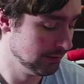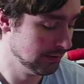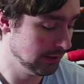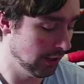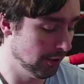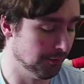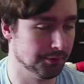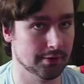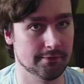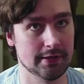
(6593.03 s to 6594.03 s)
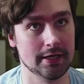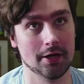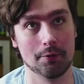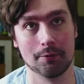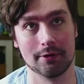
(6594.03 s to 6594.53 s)
Oh, the video
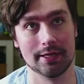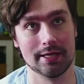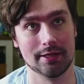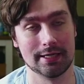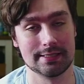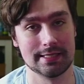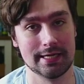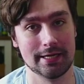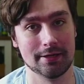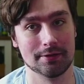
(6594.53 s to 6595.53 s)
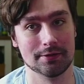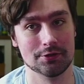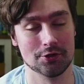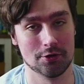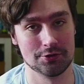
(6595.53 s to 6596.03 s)
where they like say
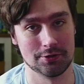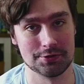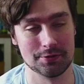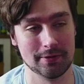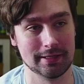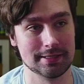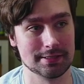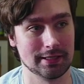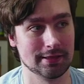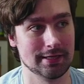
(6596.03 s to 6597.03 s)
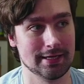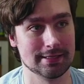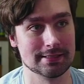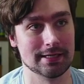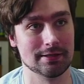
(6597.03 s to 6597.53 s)
Jar Jar's doing these like things,
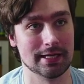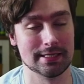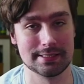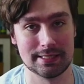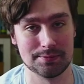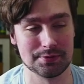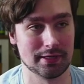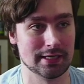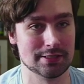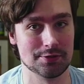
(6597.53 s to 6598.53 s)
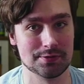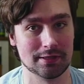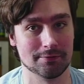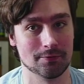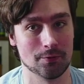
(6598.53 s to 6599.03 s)
and it, it seems like he's using the
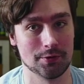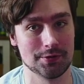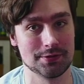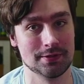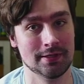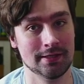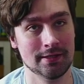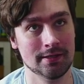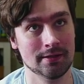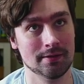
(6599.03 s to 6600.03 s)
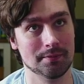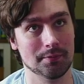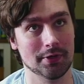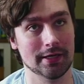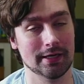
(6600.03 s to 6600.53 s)
Force,
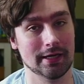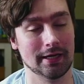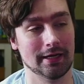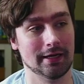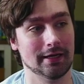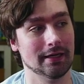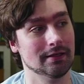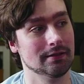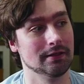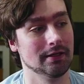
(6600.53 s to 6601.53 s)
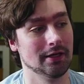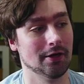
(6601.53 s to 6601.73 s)
but uh, you know,